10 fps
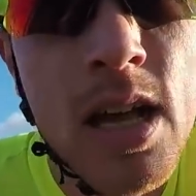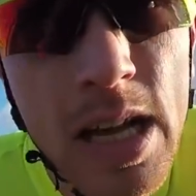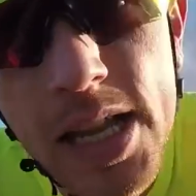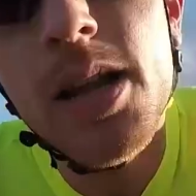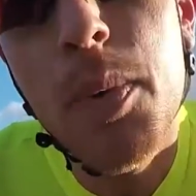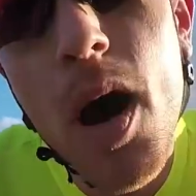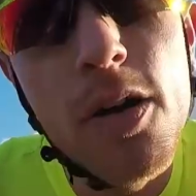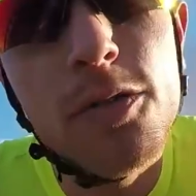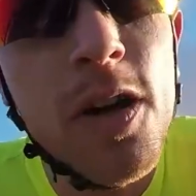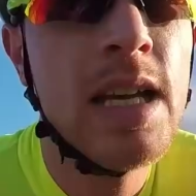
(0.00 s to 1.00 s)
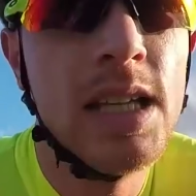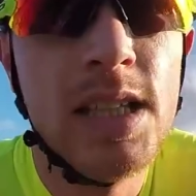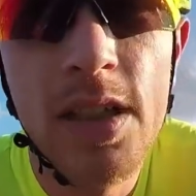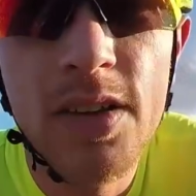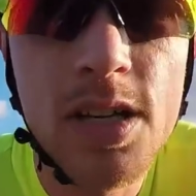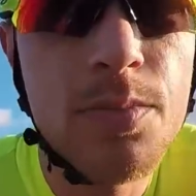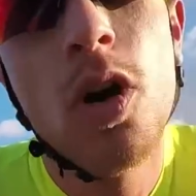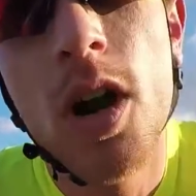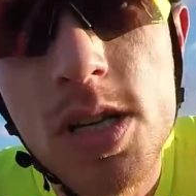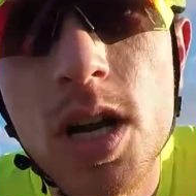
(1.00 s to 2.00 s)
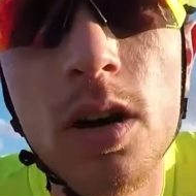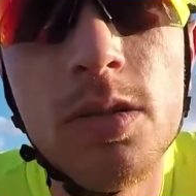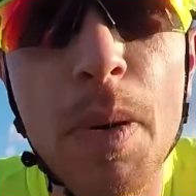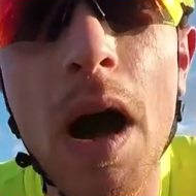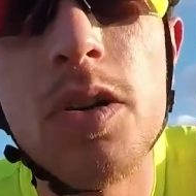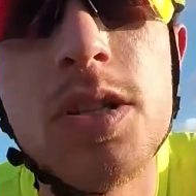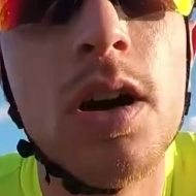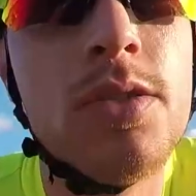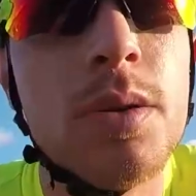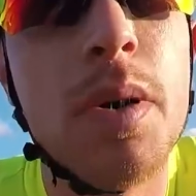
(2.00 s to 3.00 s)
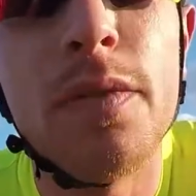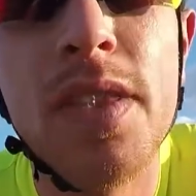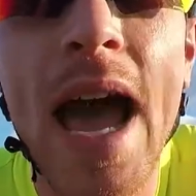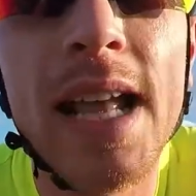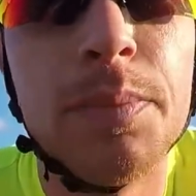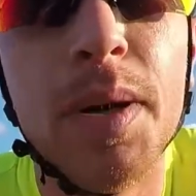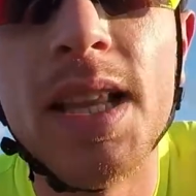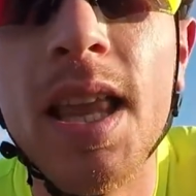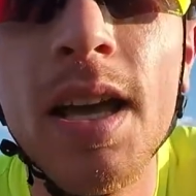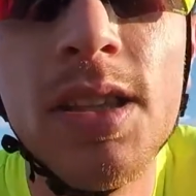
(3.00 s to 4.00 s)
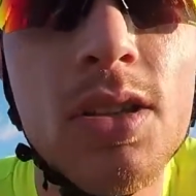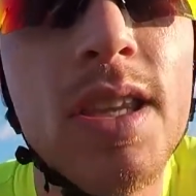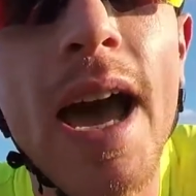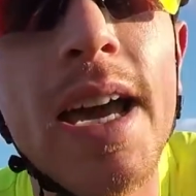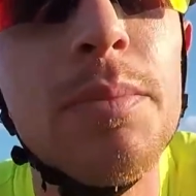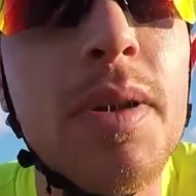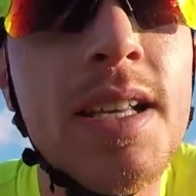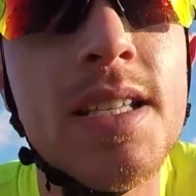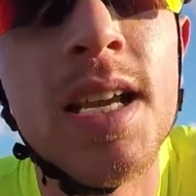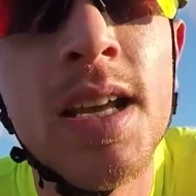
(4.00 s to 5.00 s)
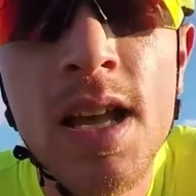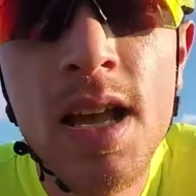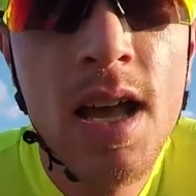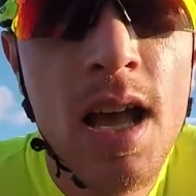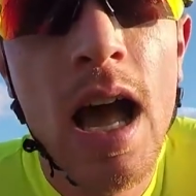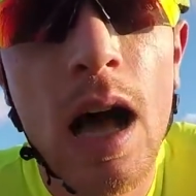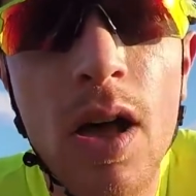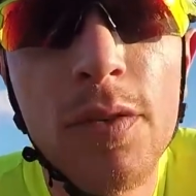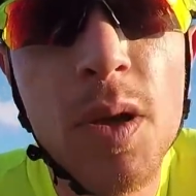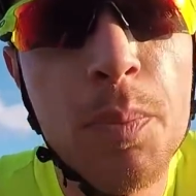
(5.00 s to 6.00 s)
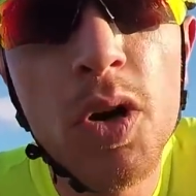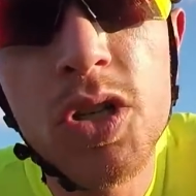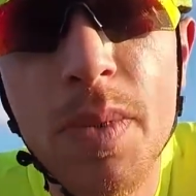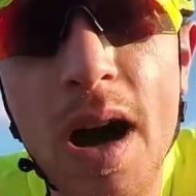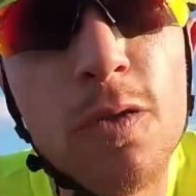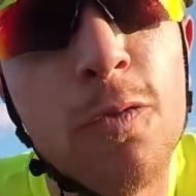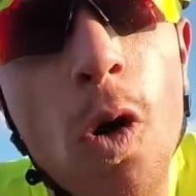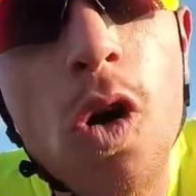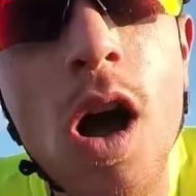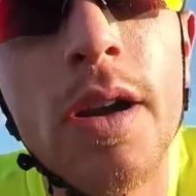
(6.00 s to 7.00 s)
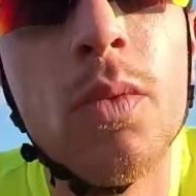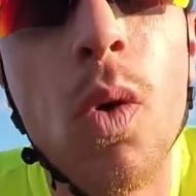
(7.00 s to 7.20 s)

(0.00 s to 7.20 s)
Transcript: and above. And then there's more power zones above that, but today it means I'll have to push about 400